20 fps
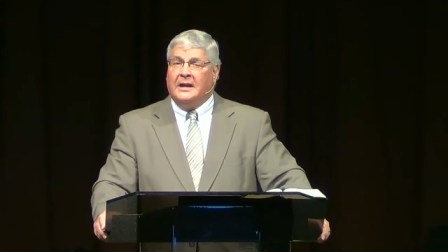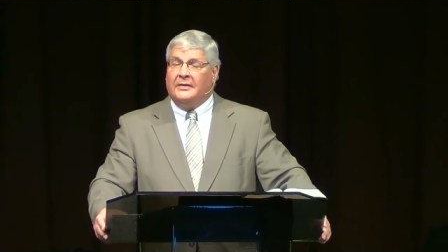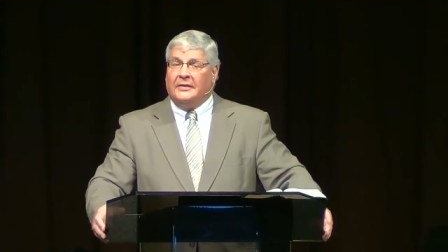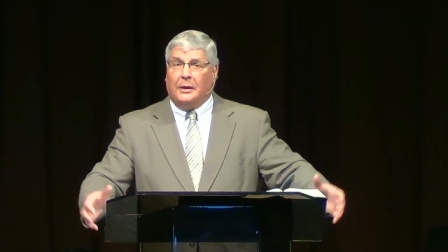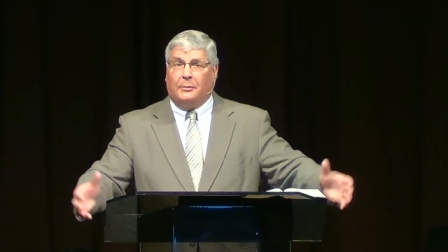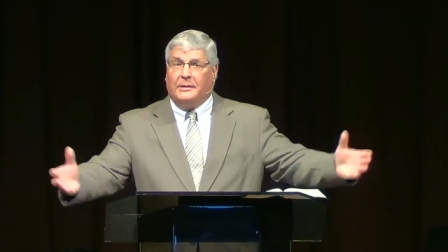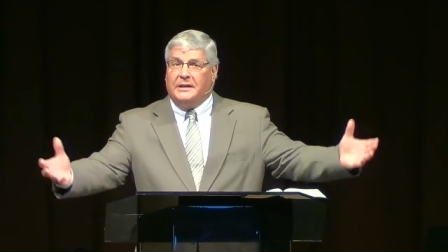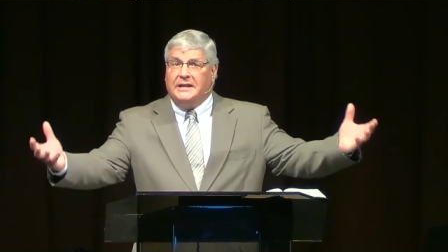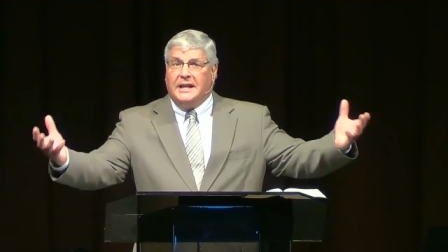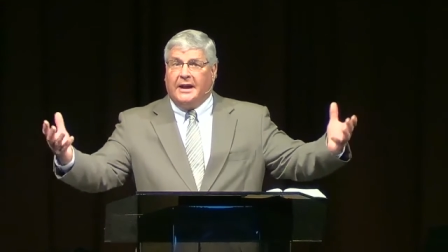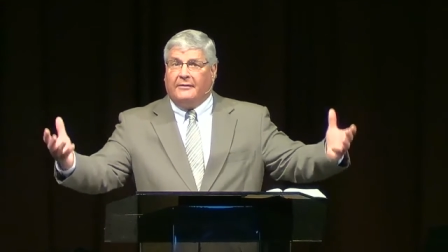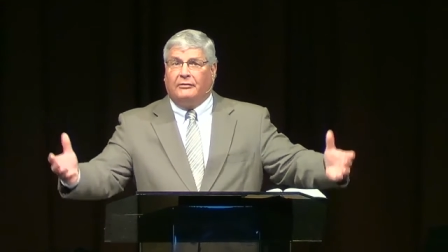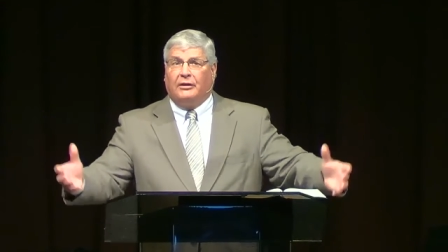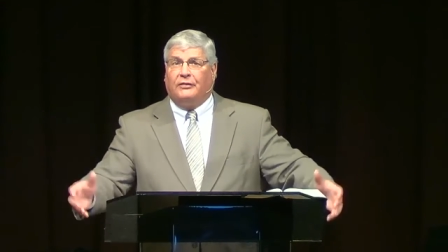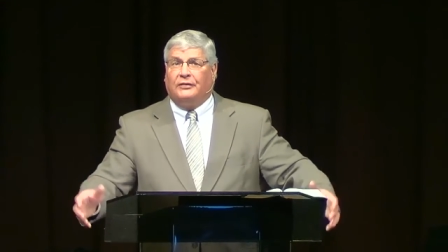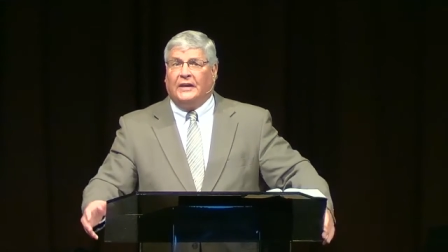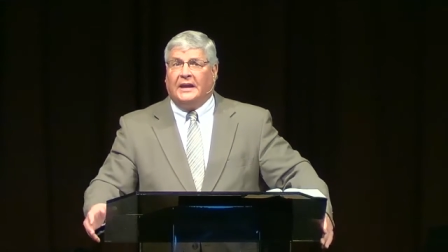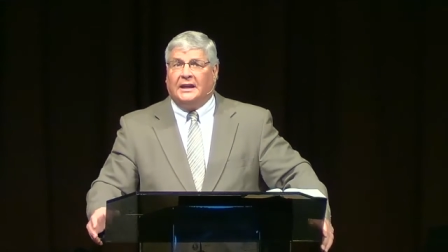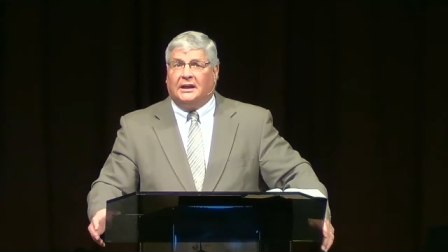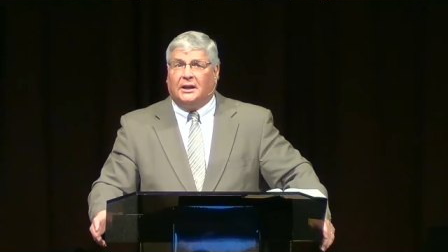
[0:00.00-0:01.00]
that would never
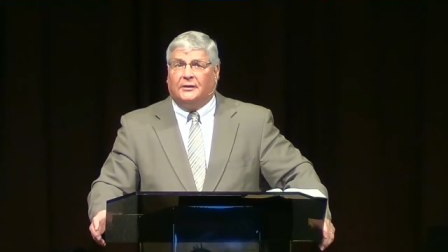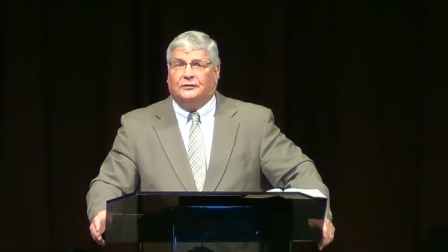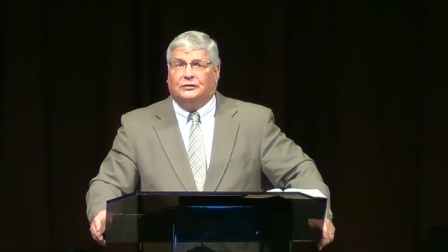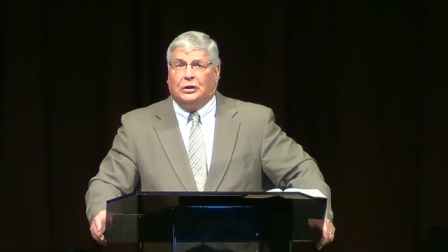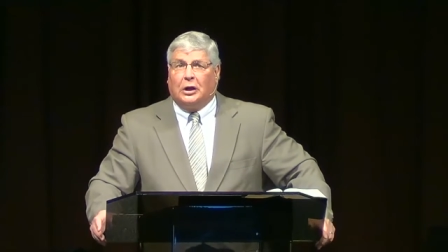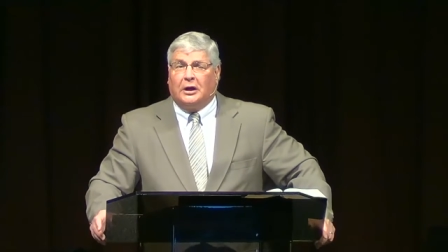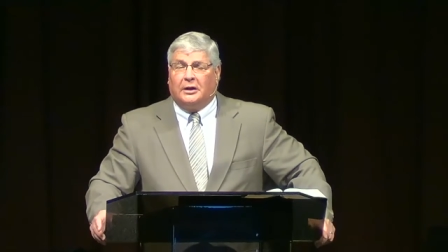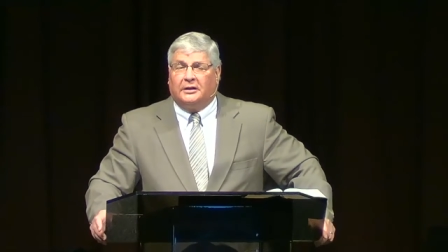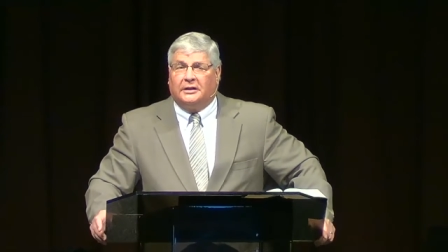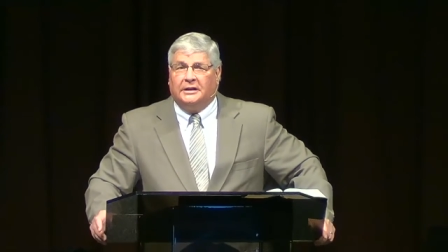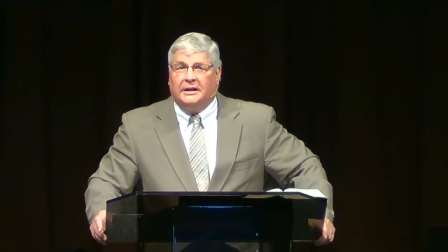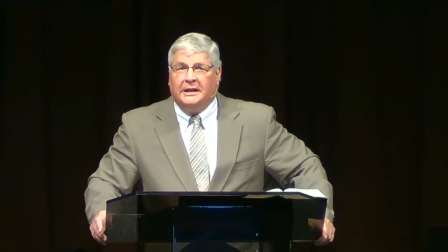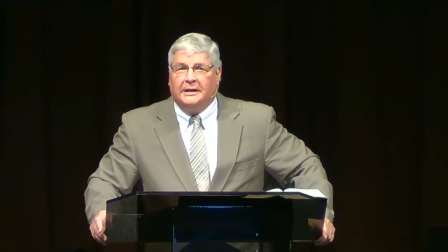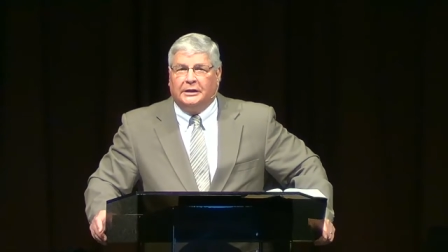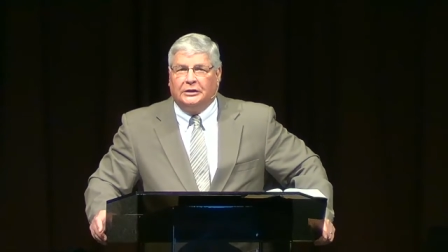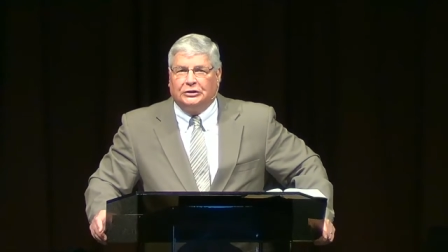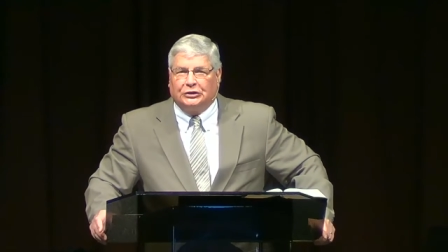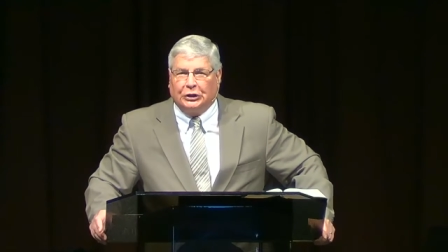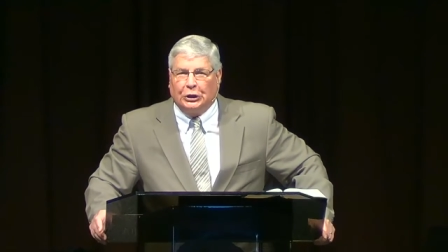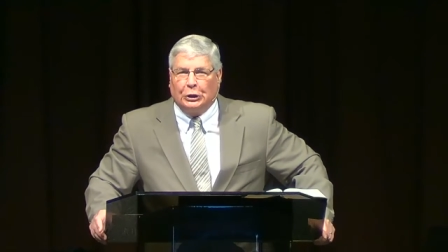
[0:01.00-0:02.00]
think of darkening
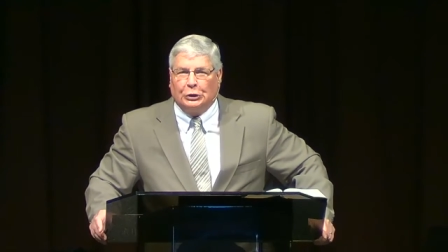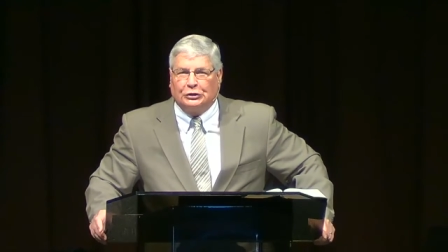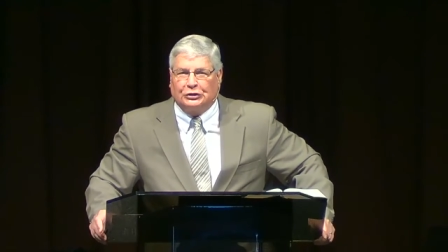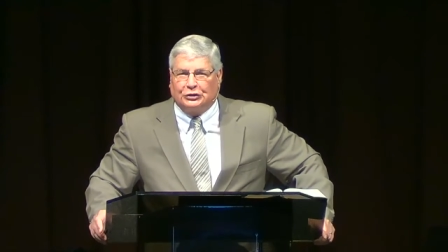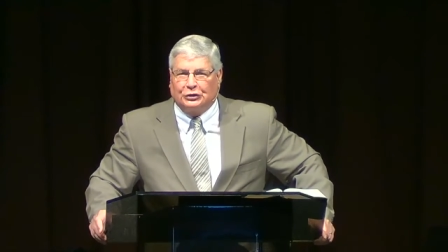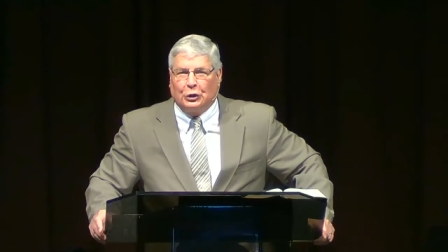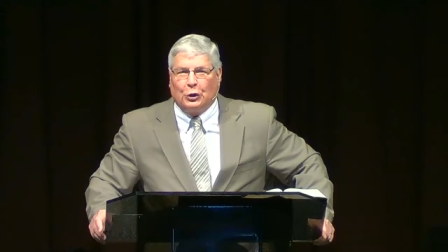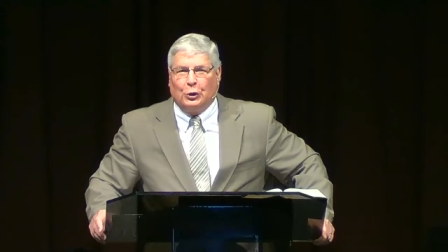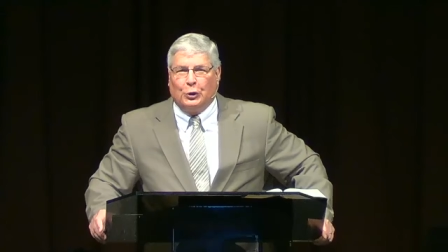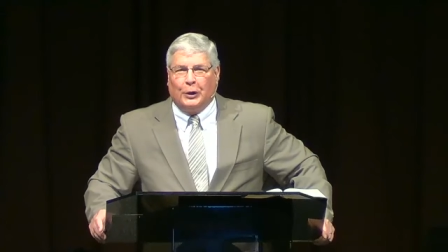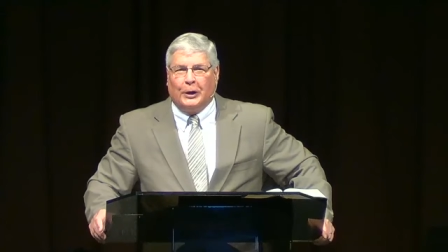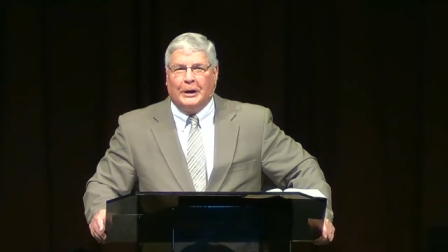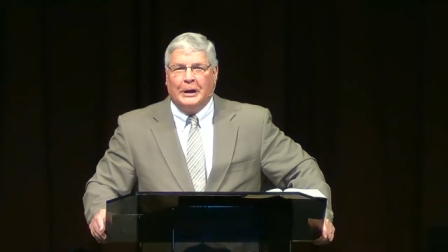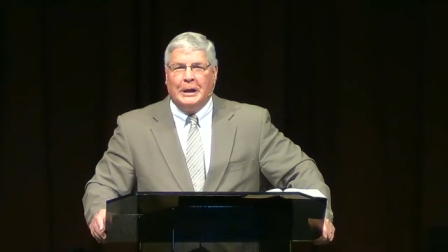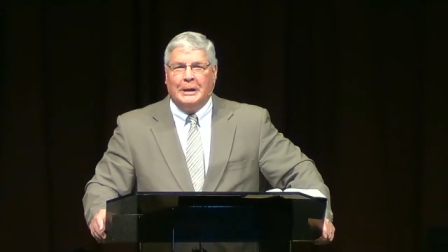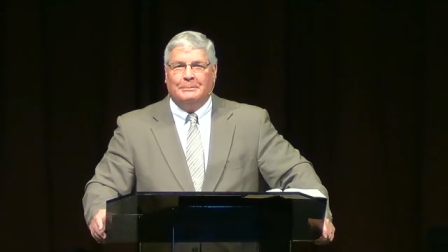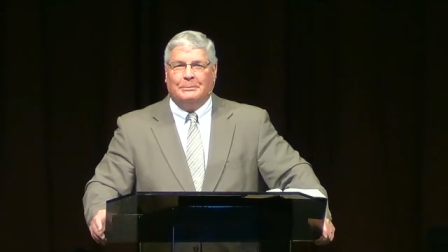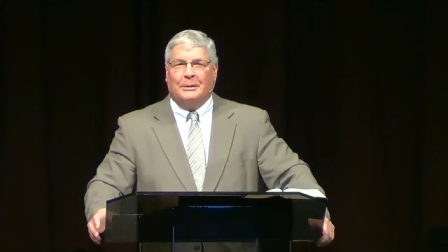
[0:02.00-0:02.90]
a church door.